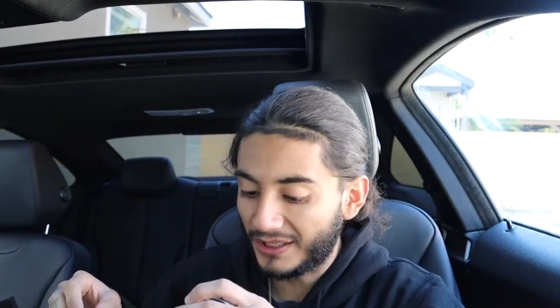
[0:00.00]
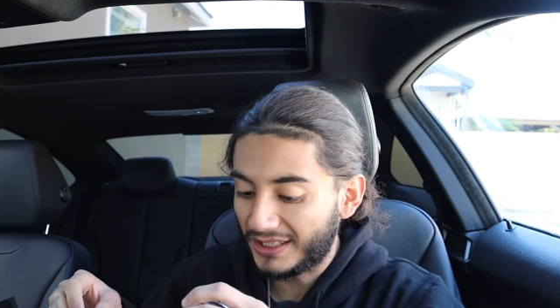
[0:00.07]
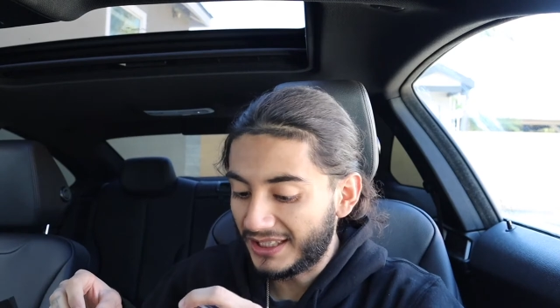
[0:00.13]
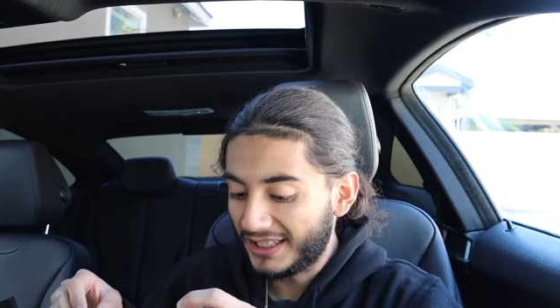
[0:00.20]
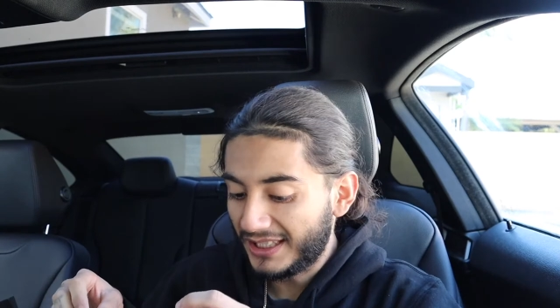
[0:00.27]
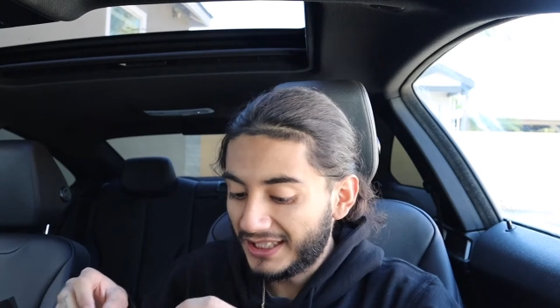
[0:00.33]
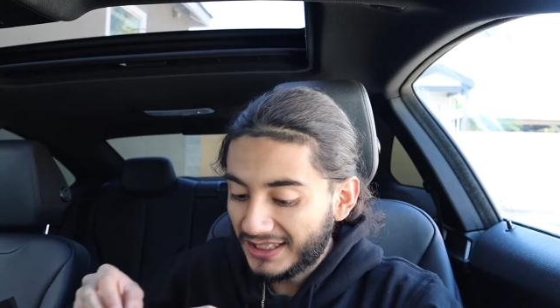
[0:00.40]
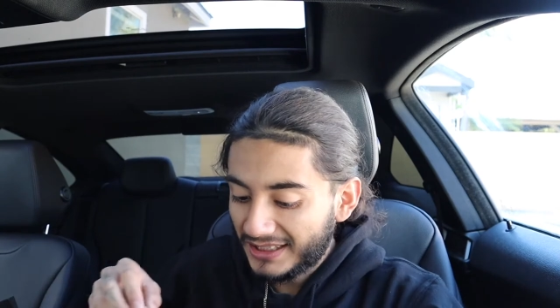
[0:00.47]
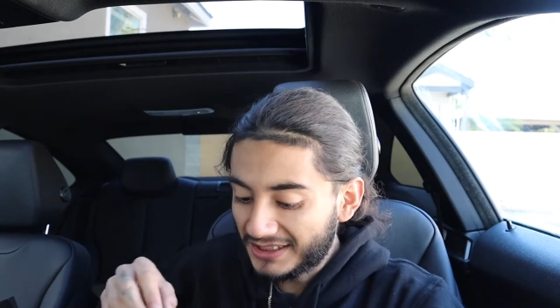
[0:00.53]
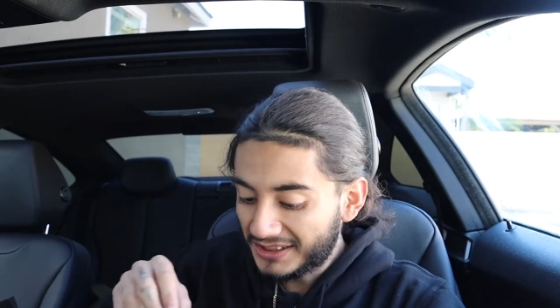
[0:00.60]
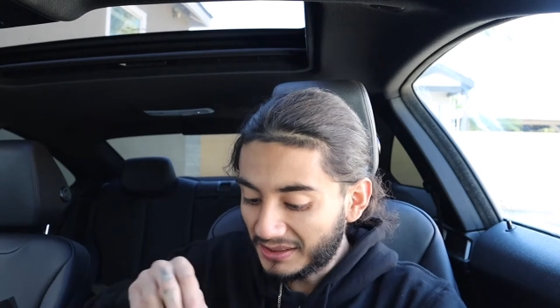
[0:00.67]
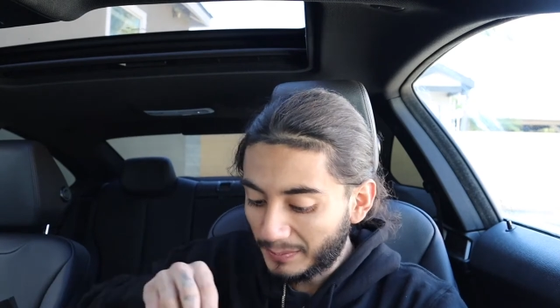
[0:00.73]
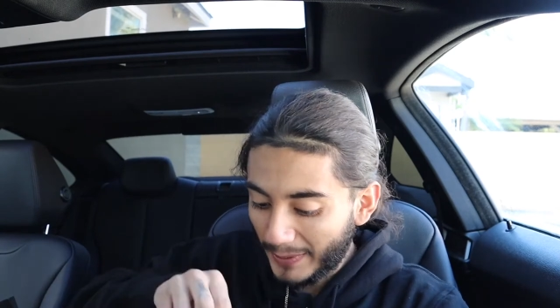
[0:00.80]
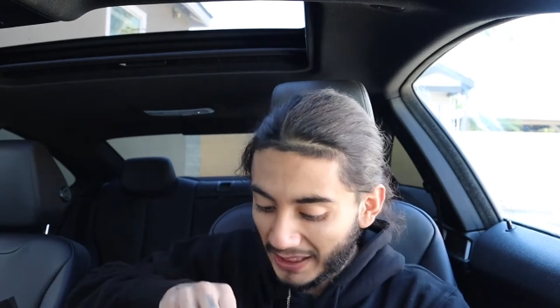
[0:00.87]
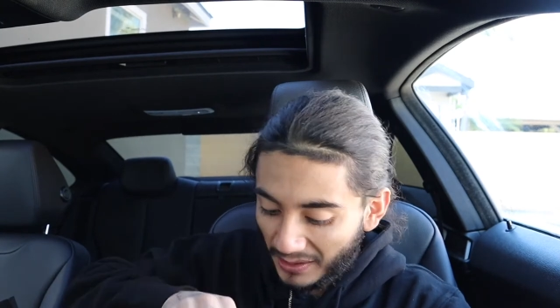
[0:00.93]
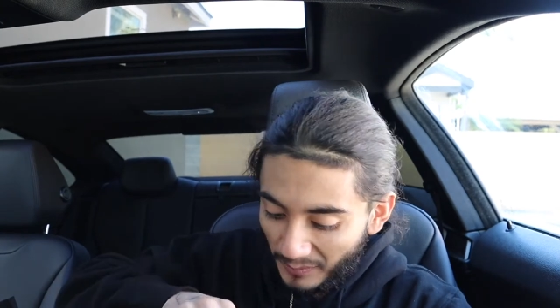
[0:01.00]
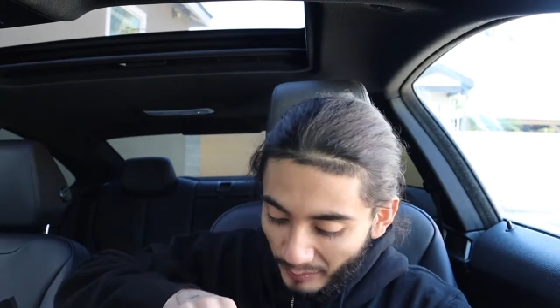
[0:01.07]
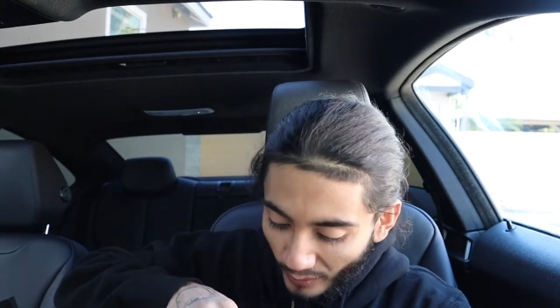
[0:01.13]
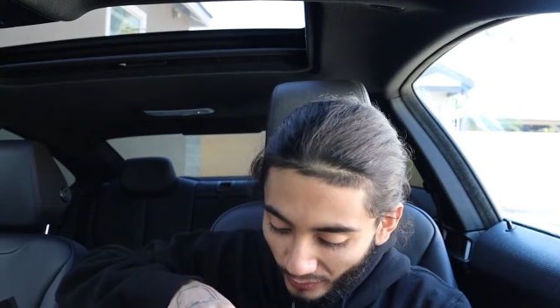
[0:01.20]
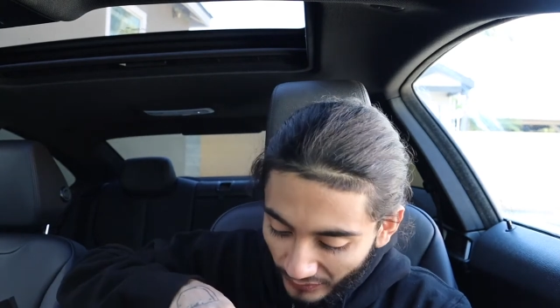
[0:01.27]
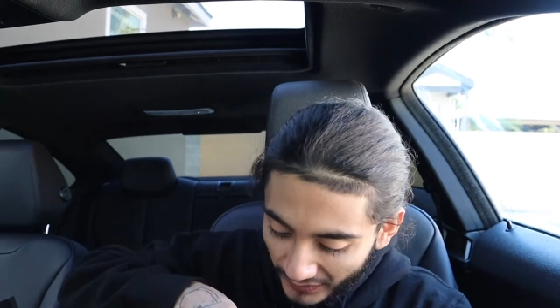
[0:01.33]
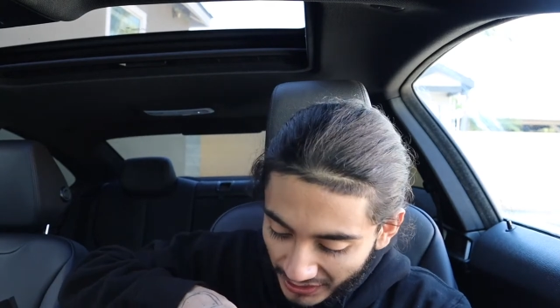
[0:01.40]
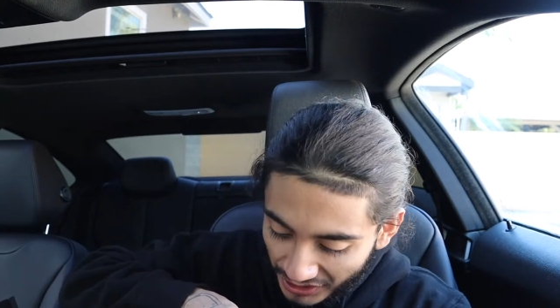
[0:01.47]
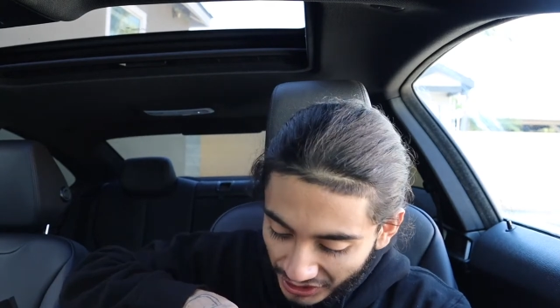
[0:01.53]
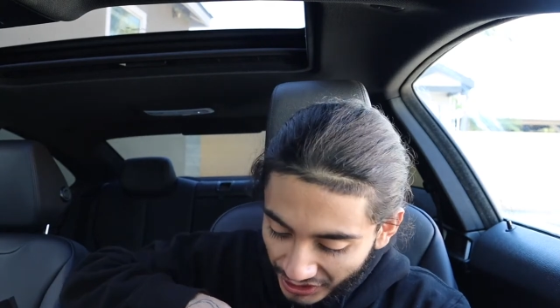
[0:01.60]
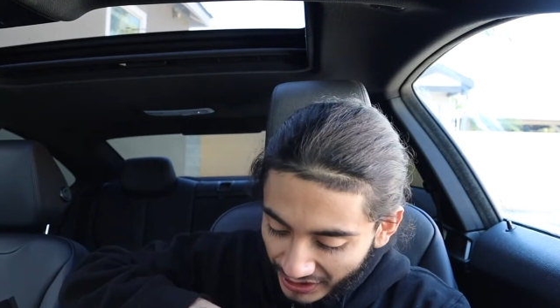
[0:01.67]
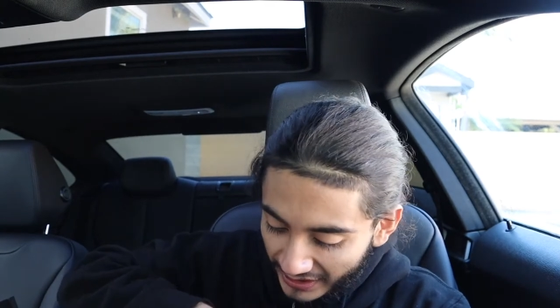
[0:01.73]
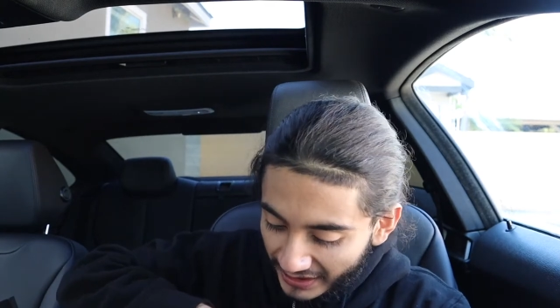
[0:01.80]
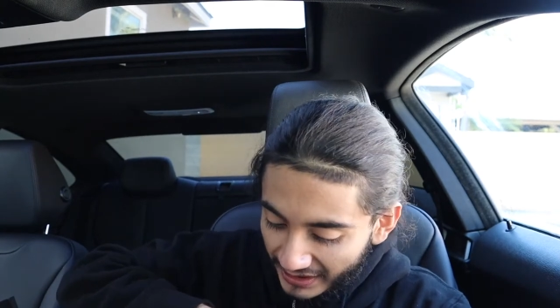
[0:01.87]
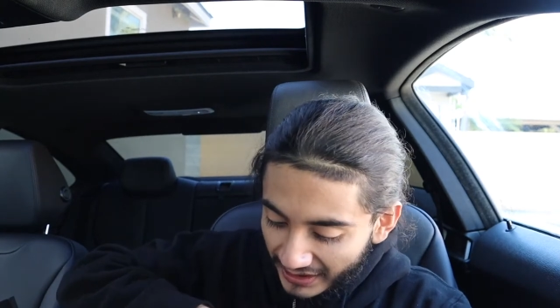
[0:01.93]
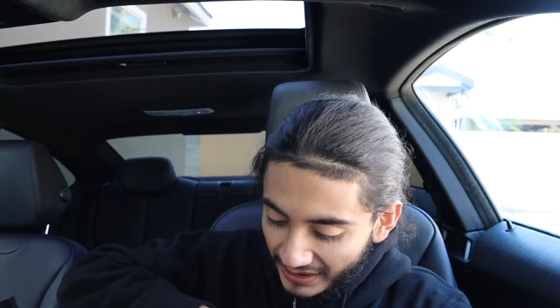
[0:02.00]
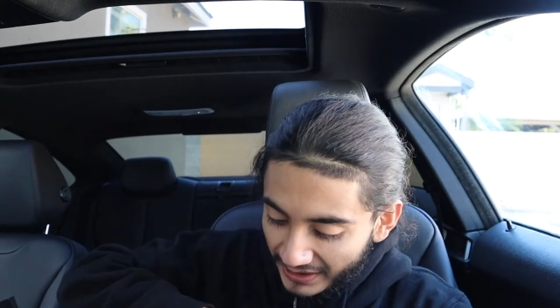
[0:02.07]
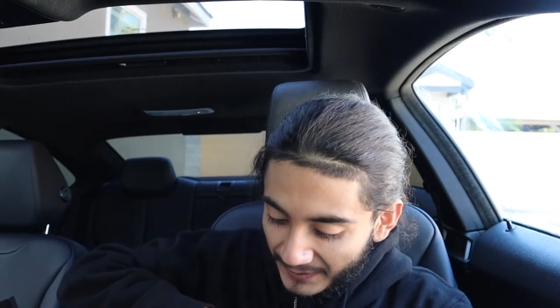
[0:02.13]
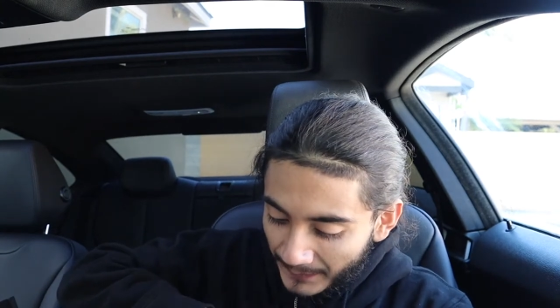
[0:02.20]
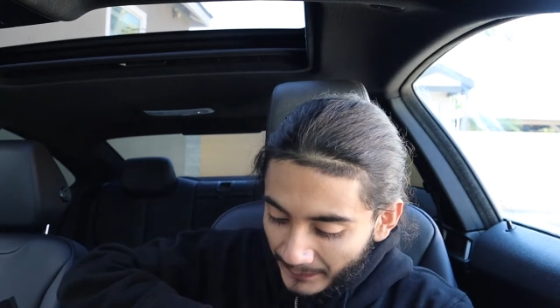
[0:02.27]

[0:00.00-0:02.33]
But let's just pack a bowl of this shit.